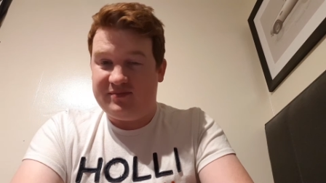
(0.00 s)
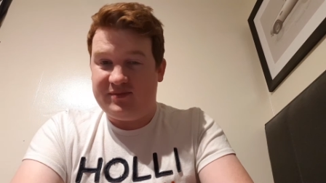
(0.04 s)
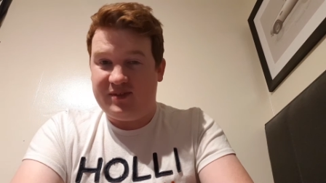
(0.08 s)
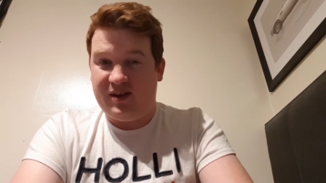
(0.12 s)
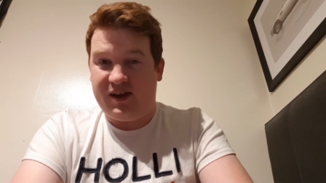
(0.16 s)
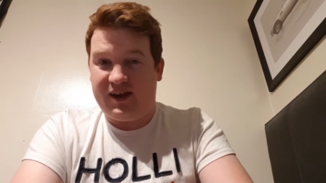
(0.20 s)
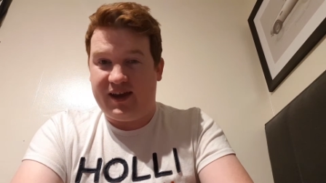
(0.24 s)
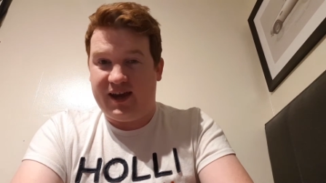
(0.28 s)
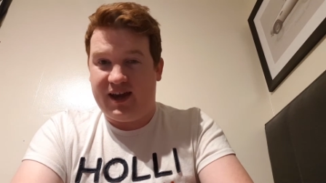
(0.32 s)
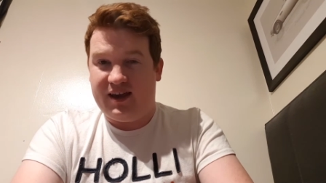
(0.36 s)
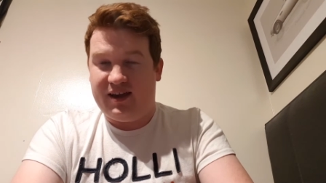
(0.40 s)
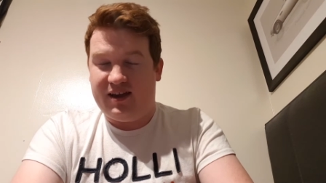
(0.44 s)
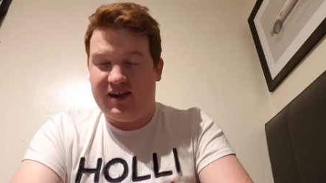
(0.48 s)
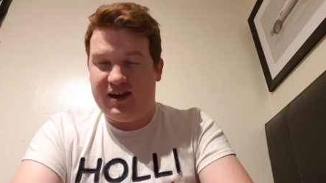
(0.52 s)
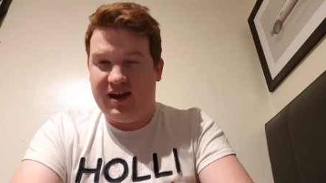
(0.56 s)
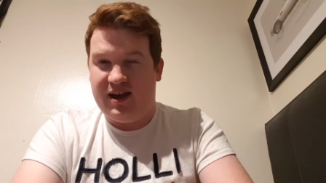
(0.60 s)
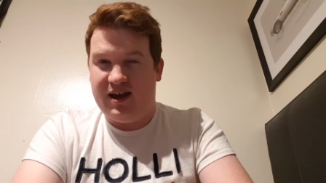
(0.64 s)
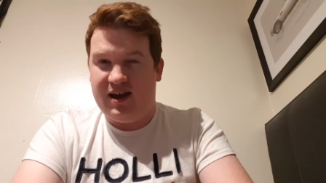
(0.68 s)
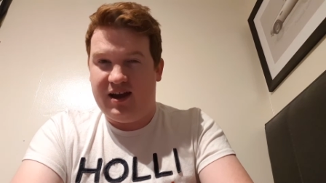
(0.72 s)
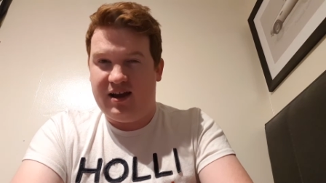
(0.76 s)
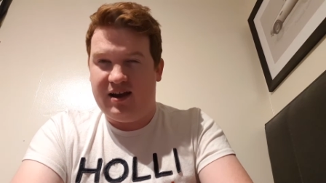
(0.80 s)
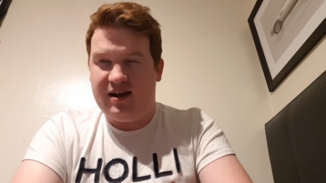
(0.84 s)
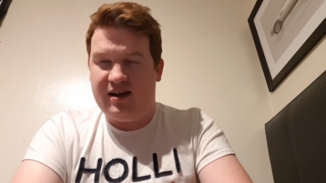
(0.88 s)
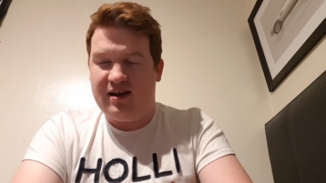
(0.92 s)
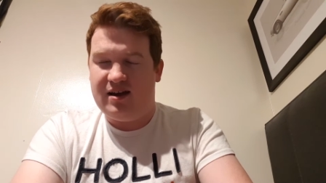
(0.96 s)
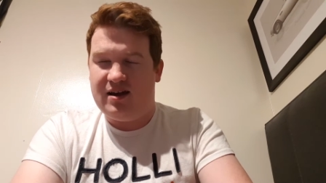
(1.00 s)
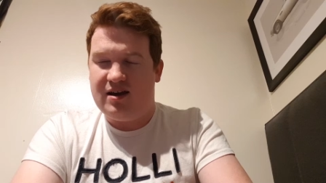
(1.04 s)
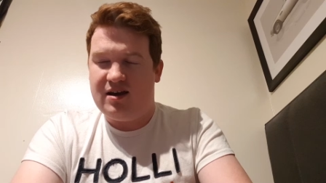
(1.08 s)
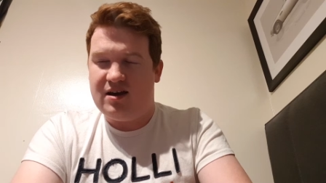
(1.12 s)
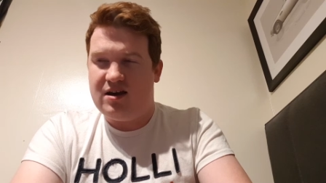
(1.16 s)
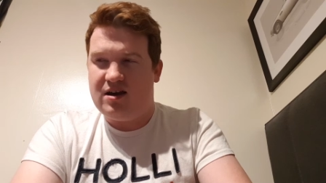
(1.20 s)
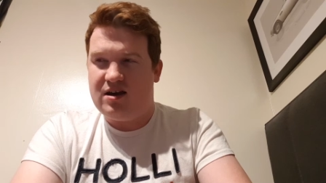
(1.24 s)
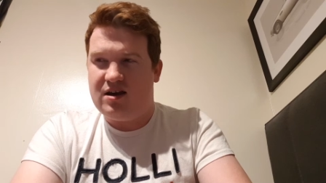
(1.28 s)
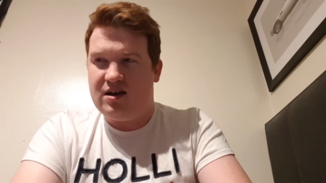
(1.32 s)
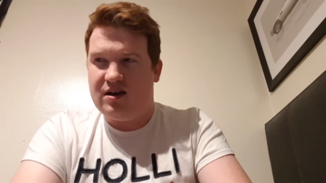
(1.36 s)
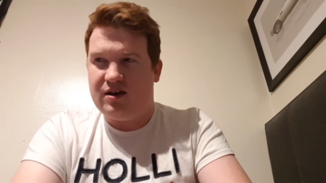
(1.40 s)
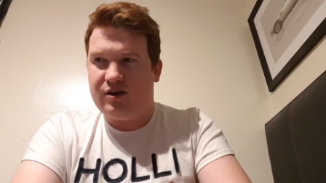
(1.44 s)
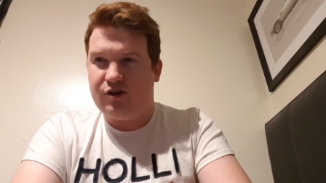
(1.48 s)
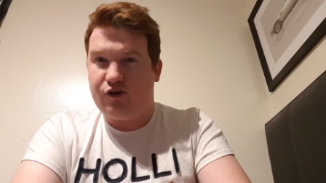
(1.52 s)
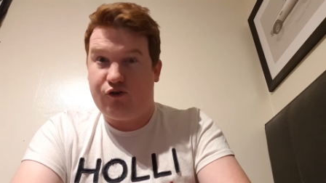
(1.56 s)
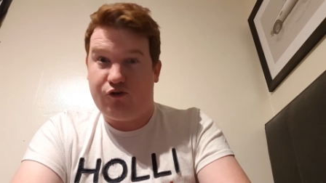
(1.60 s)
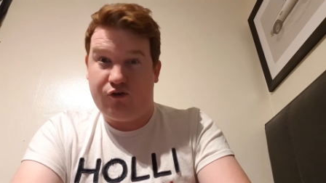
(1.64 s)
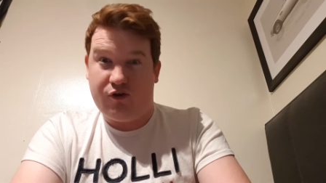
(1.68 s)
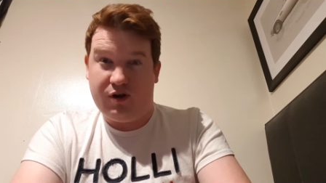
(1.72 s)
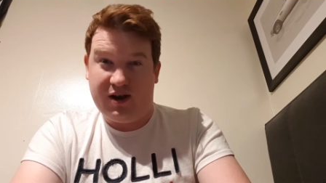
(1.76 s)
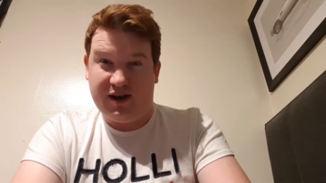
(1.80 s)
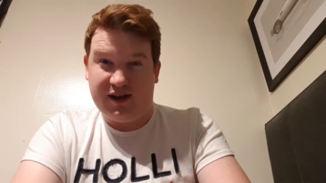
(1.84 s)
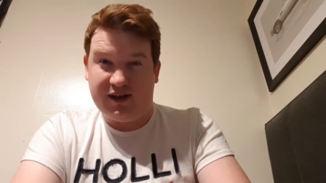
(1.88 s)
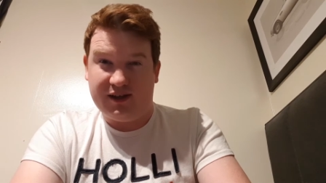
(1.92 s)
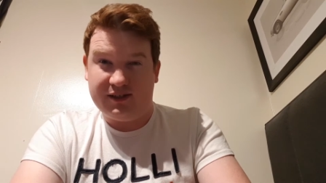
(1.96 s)
Okay, uh
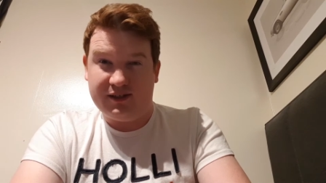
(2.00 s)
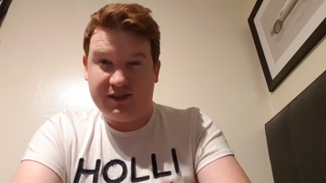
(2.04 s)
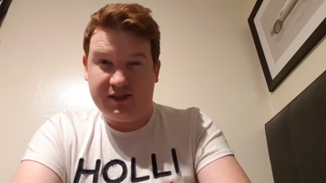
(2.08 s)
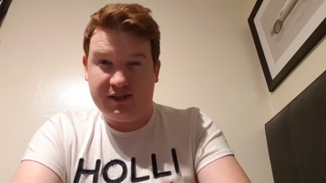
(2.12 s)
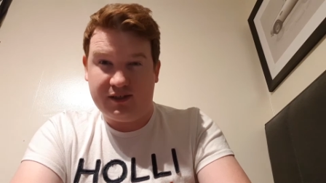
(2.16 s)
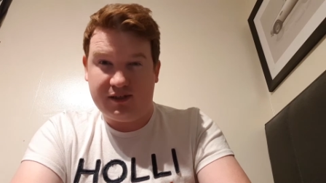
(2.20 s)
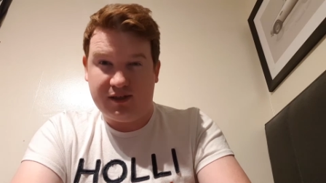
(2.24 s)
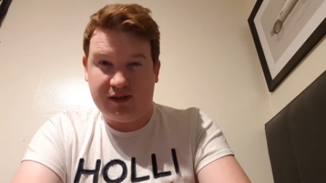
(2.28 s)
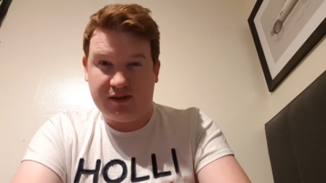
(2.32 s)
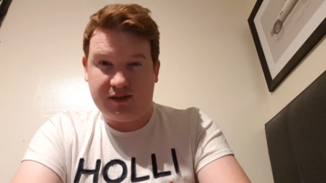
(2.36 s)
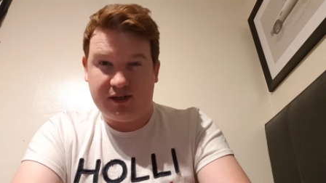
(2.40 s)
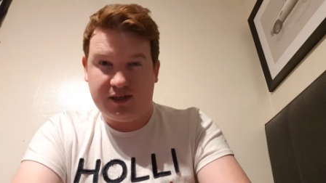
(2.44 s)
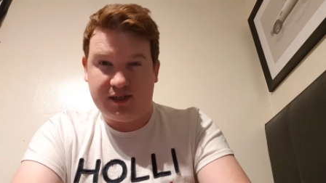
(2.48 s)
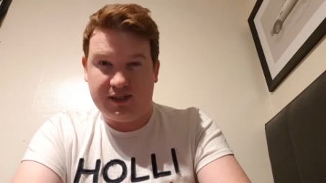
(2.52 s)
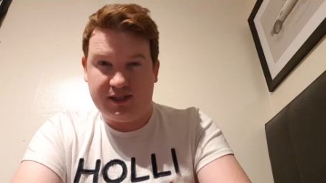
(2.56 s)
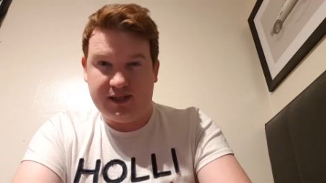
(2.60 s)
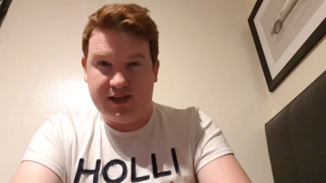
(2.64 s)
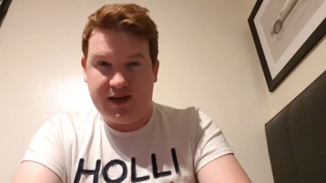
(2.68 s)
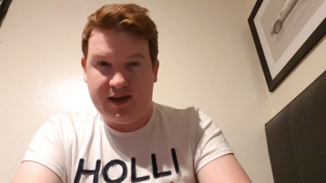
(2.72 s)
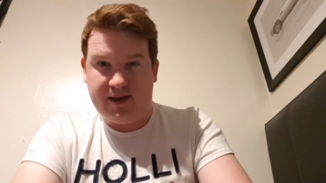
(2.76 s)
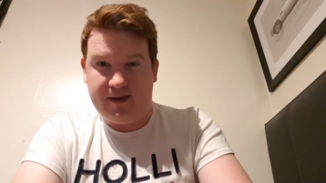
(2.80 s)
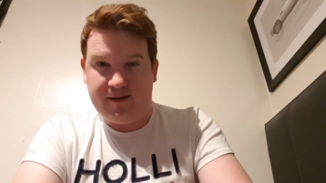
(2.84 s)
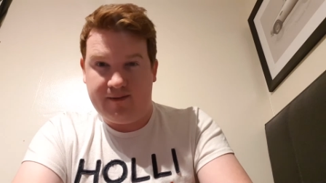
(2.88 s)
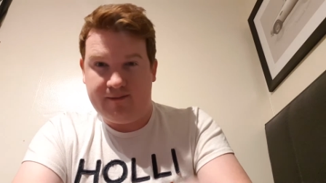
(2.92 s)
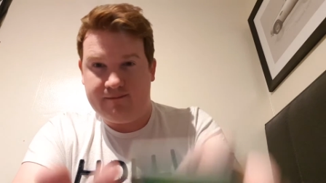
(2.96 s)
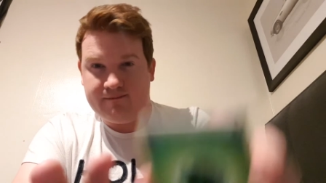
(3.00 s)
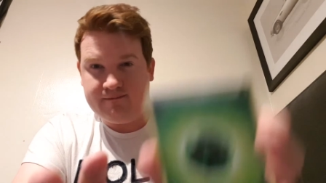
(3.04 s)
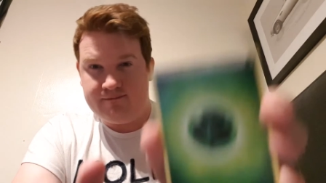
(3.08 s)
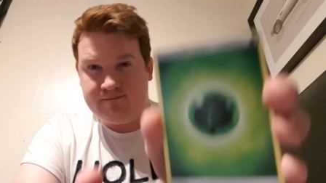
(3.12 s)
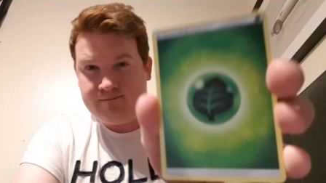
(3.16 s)
grass, I'm gonna say.